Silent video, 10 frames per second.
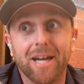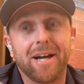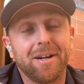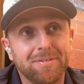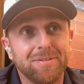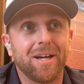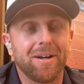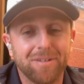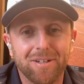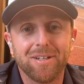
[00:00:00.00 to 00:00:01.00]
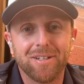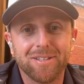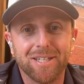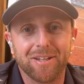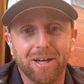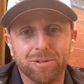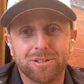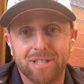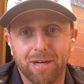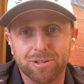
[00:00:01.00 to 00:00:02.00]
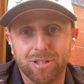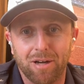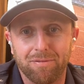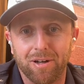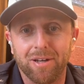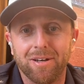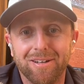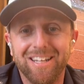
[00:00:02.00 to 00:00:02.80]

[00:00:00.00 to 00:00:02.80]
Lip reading: Yeah, that was not fun.